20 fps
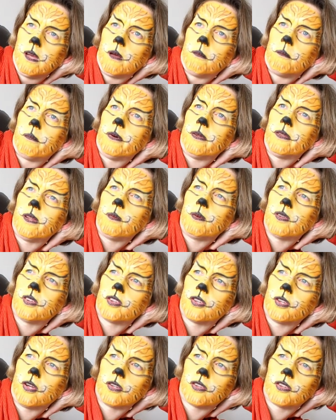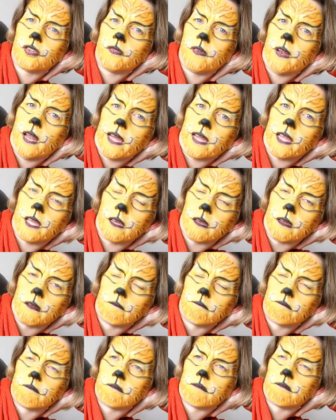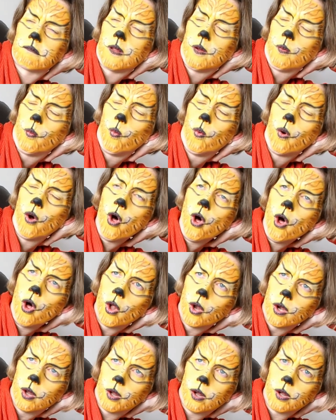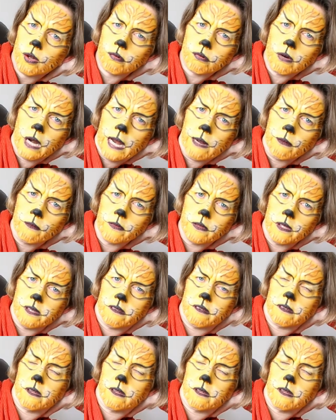but there was sort of like a wall all round this